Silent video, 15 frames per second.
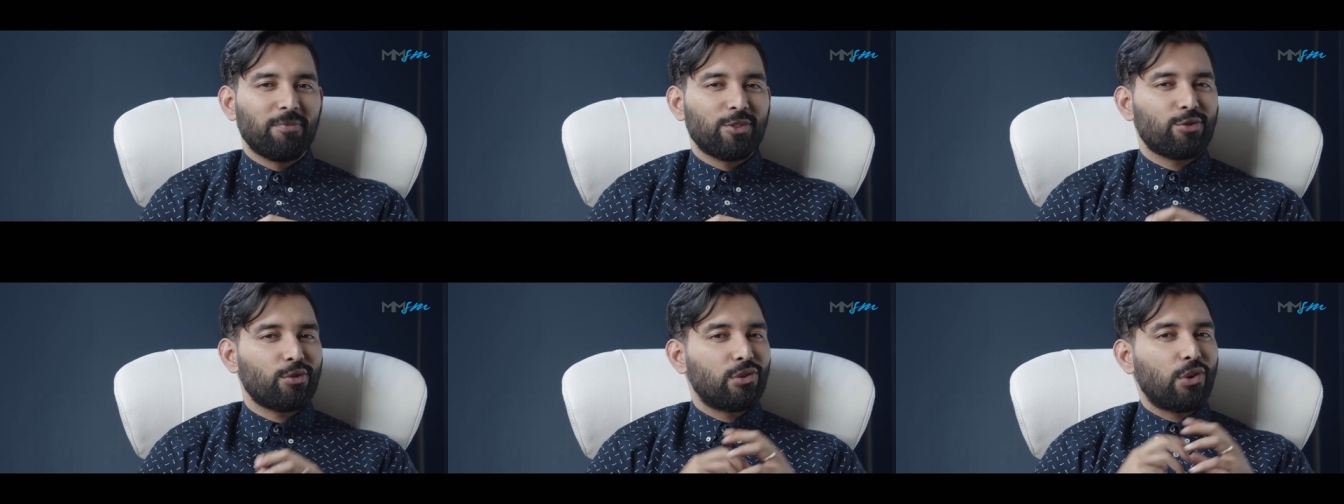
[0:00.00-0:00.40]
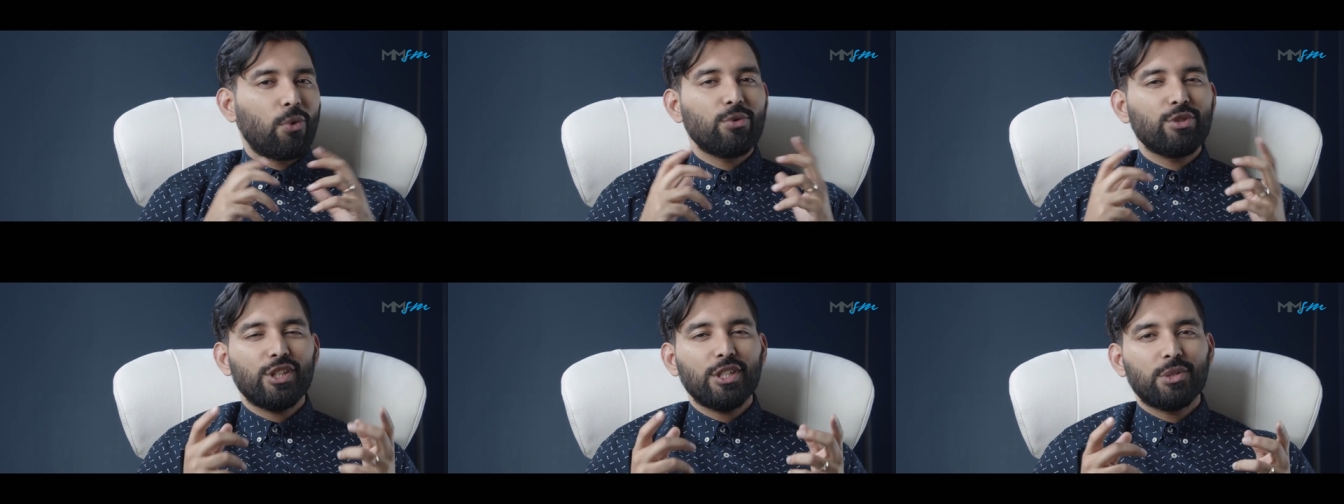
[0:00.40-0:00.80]
So
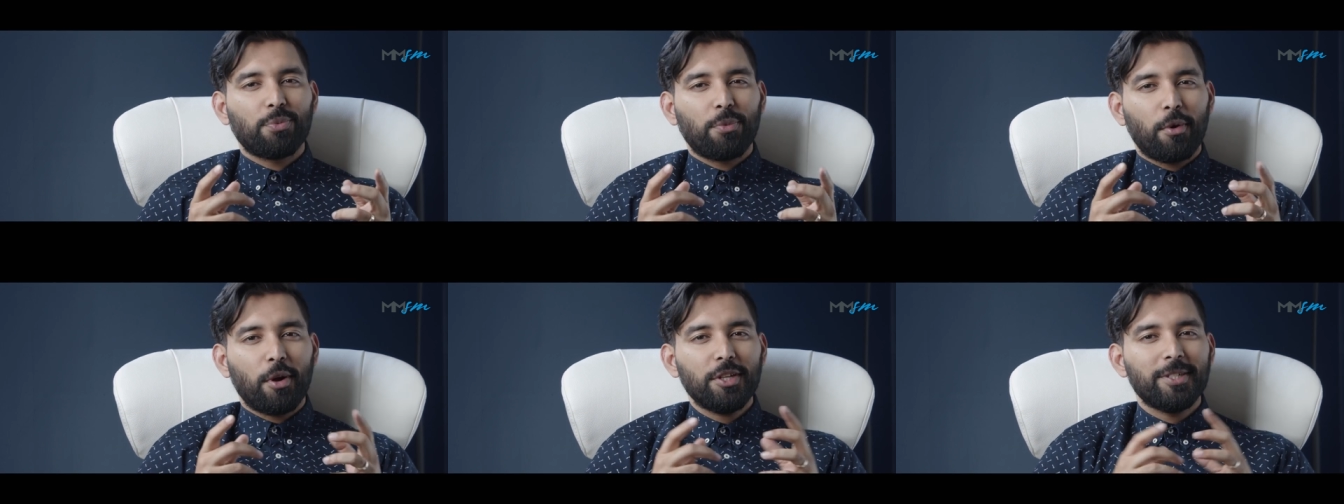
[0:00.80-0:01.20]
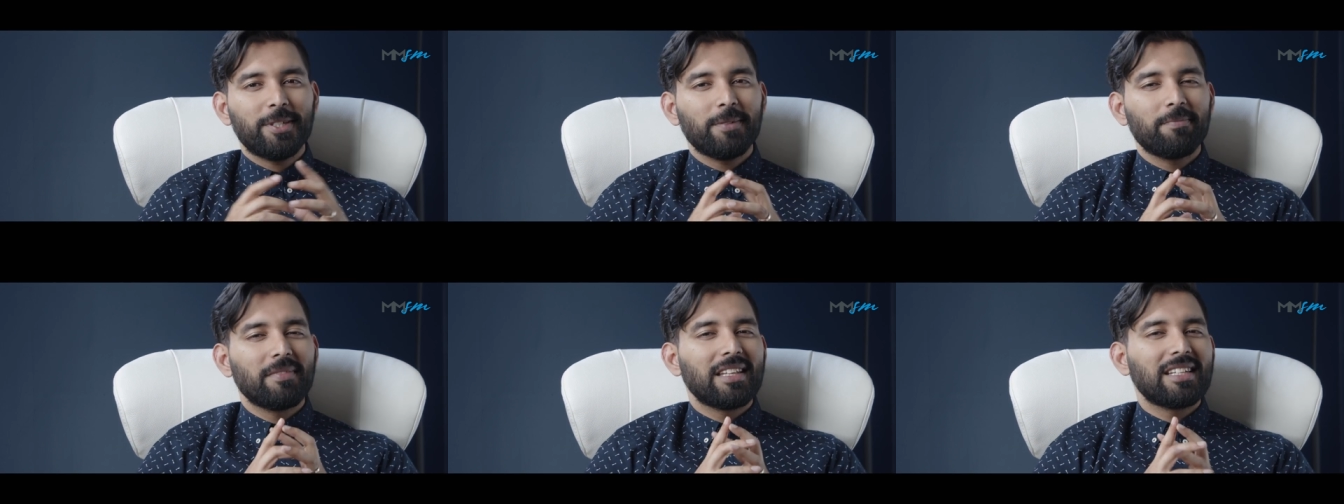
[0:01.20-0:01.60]
don't just
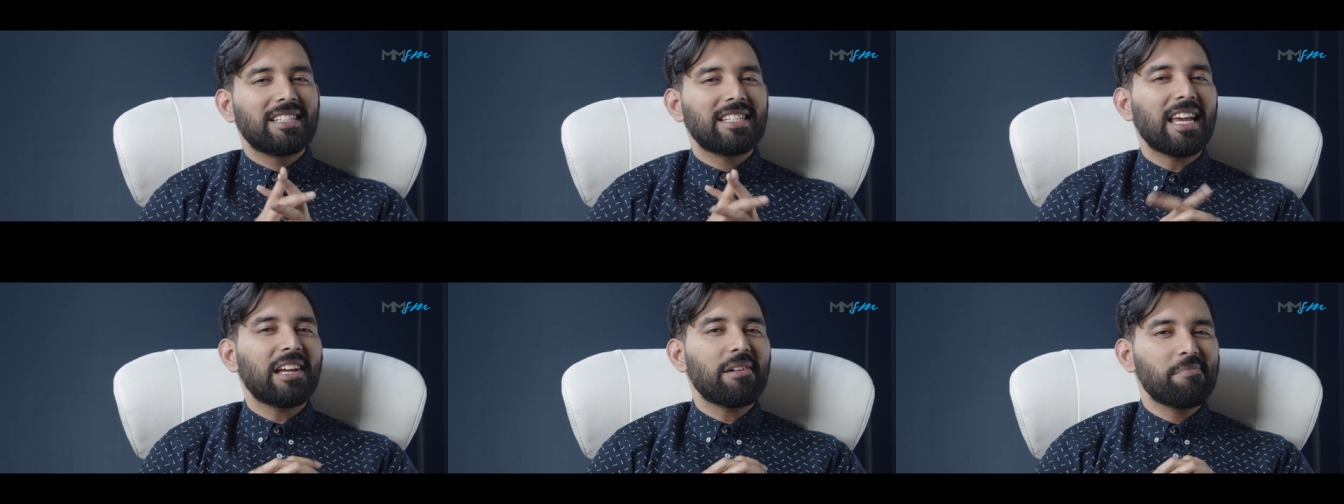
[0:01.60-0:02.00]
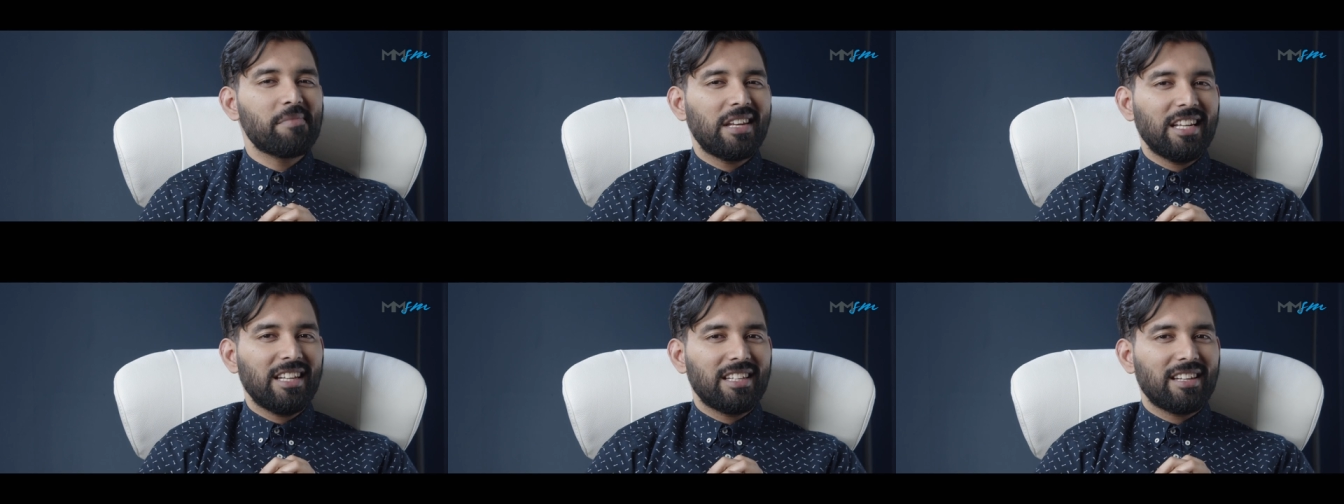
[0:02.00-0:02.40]
watch, take a
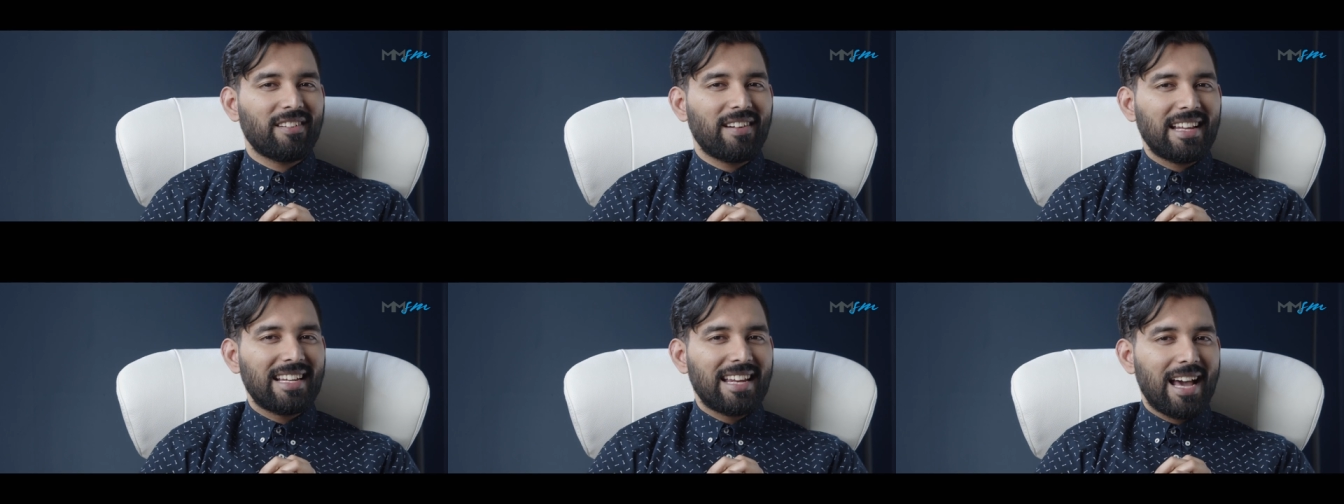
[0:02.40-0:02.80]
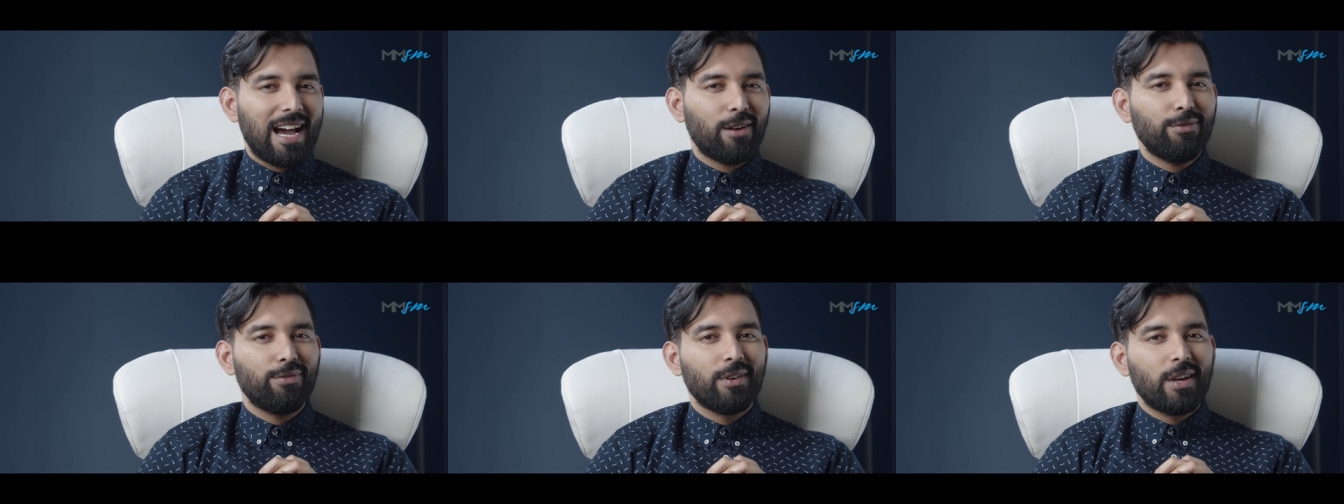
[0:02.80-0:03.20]
minute right
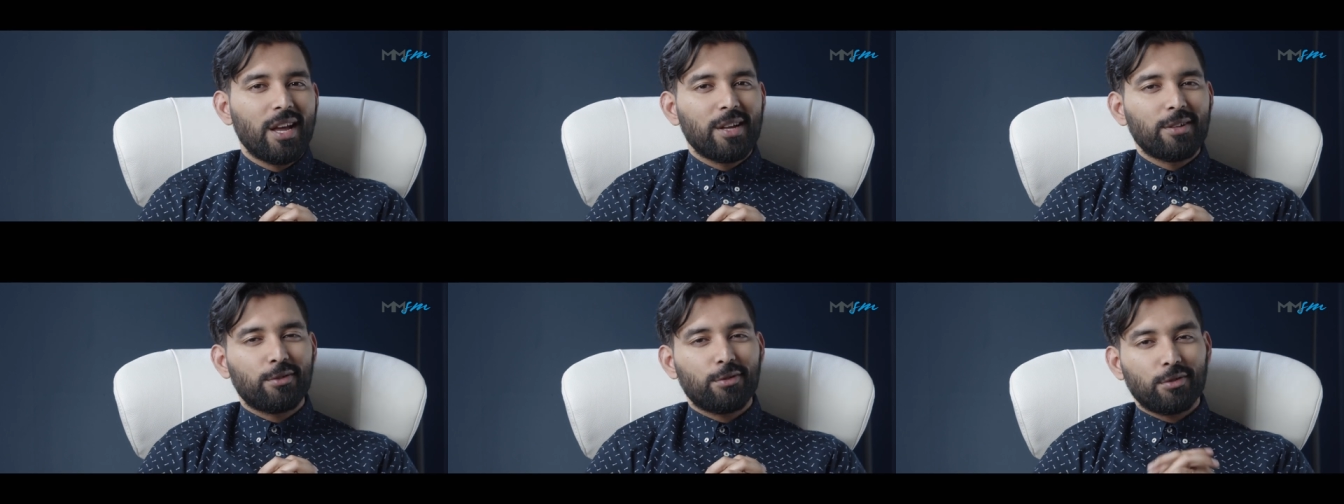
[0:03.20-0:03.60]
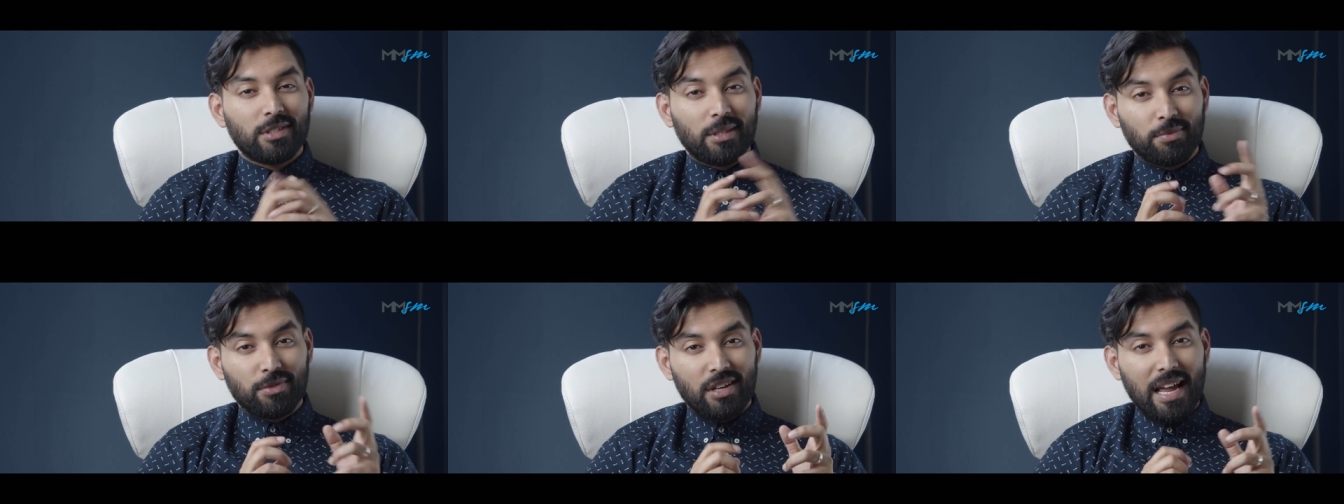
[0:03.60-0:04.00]
now to
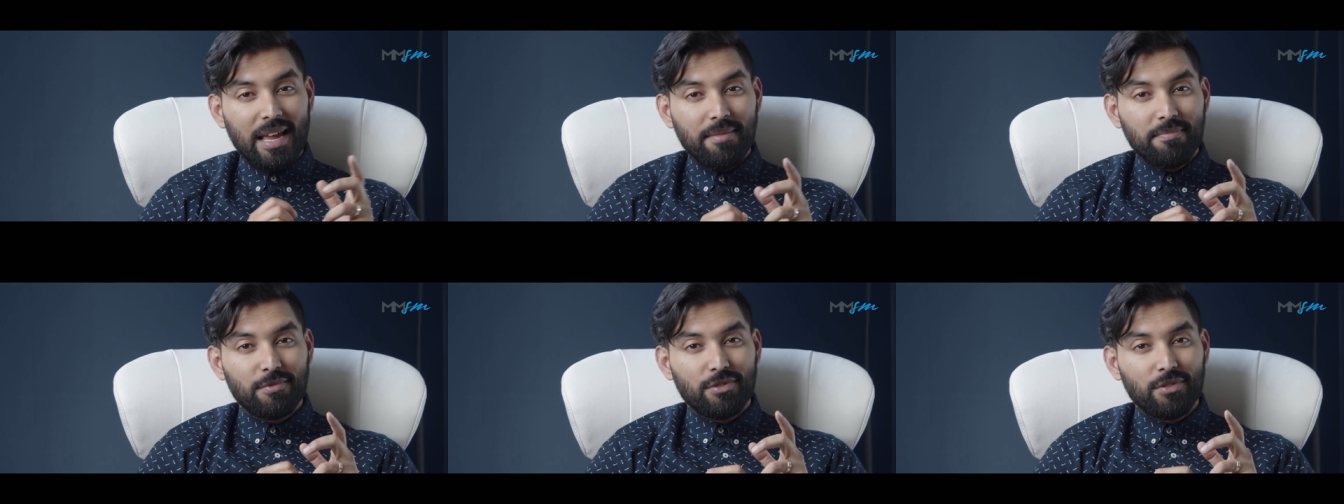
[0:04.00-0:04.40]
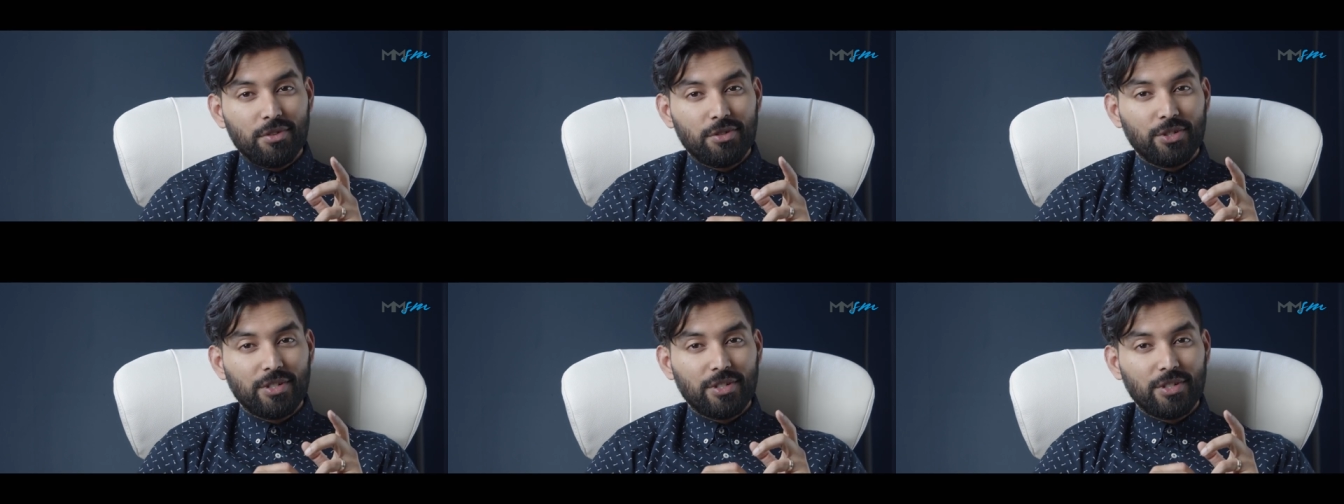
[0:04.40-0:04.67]
subscribe to this